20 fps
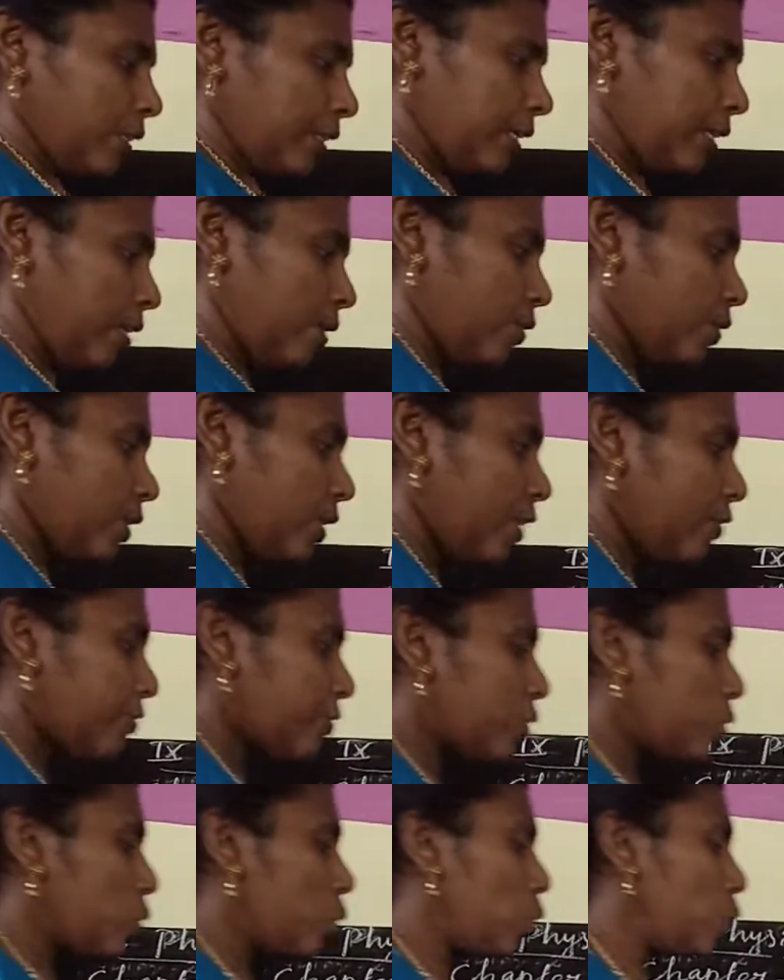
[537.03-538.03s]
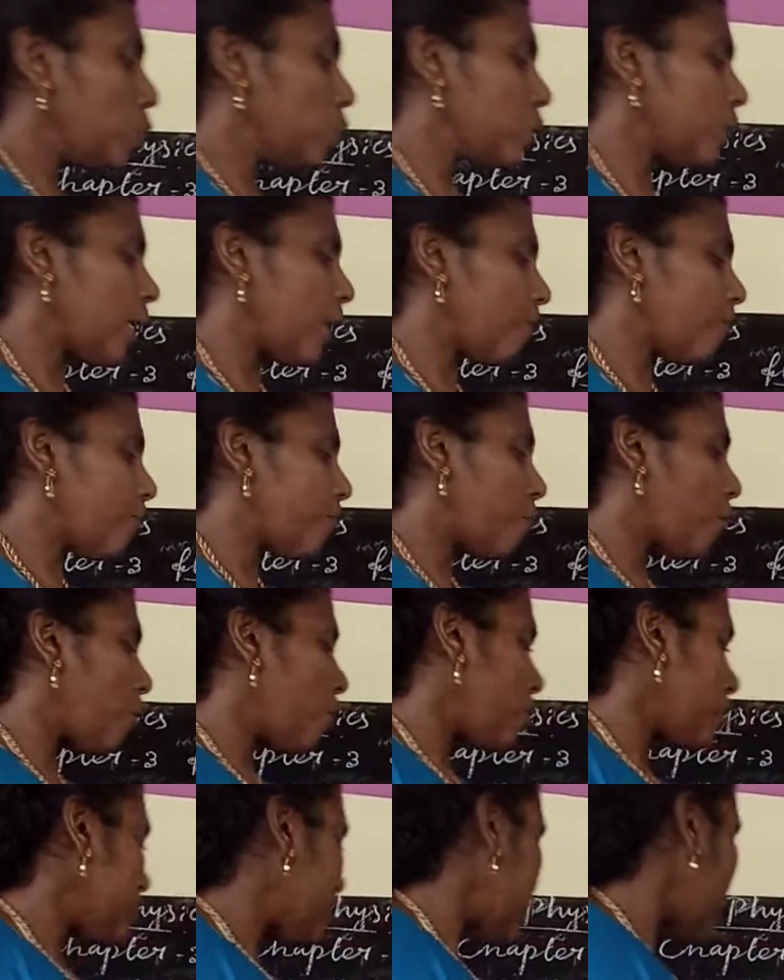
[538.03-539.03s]
The F2, the
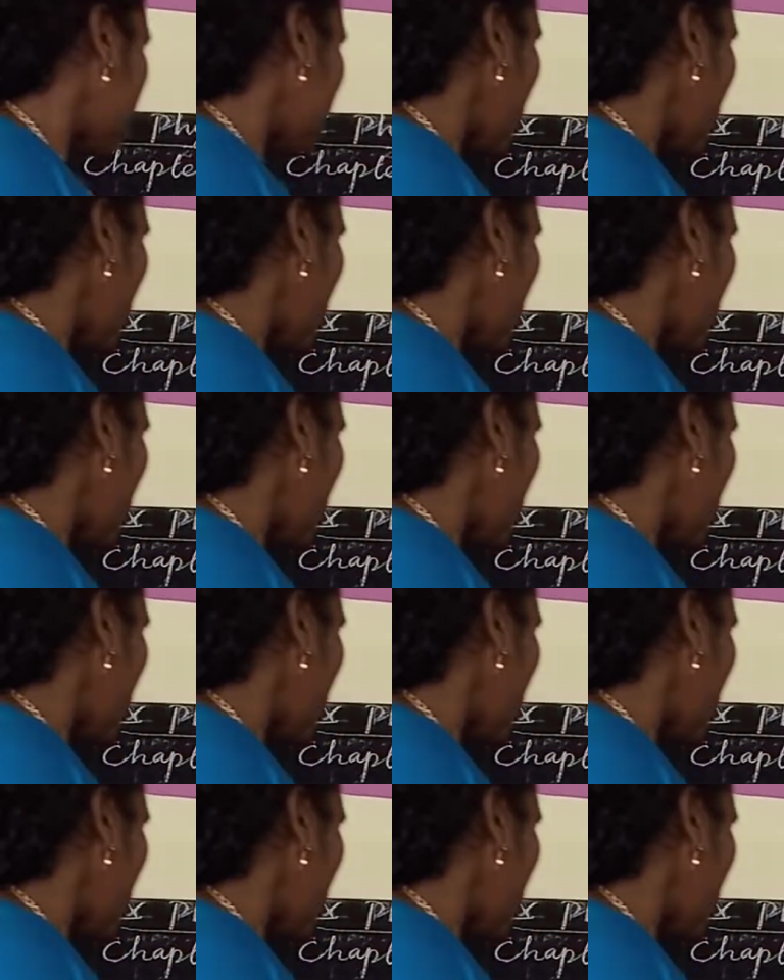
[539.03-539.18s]
force